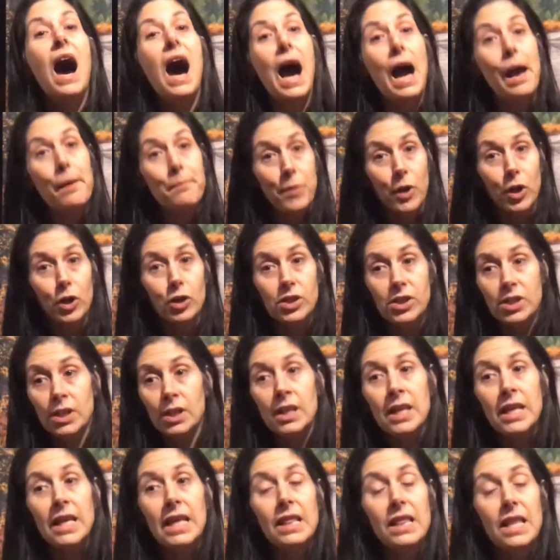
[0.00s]
I
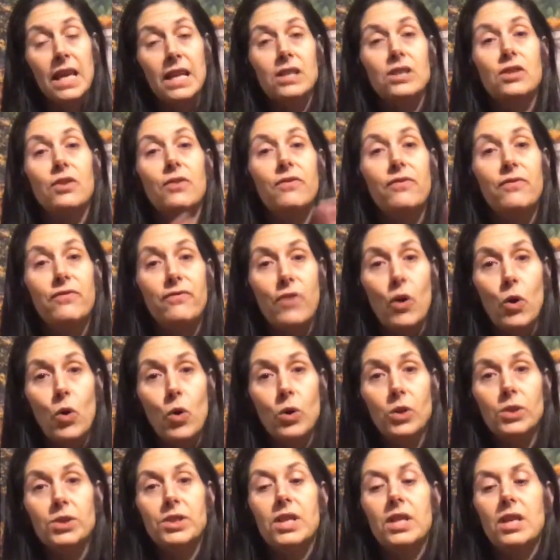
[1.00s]
personally like to
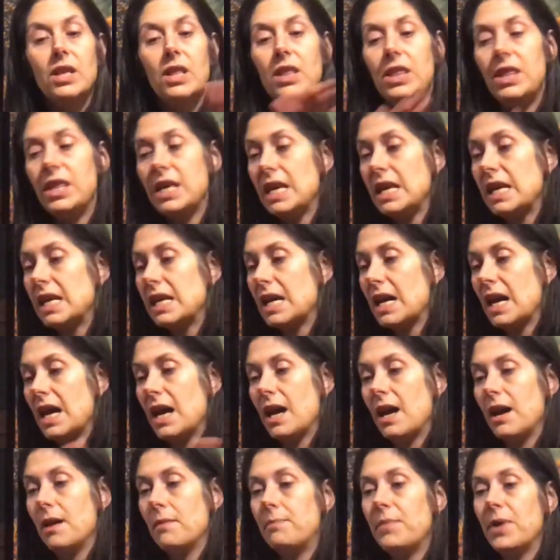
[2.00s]
fold the
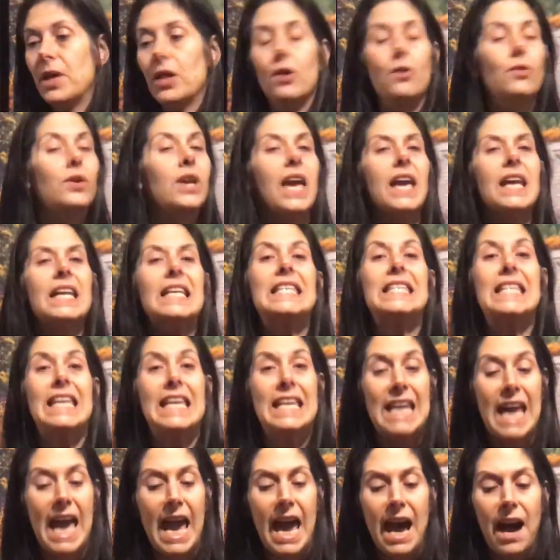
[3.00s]
pillowcase
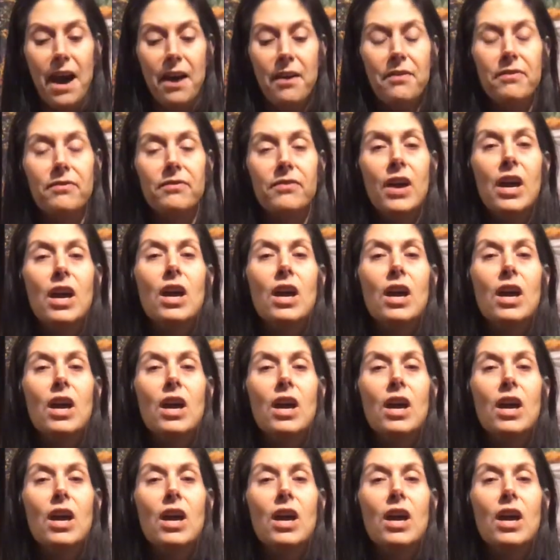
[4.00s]
in half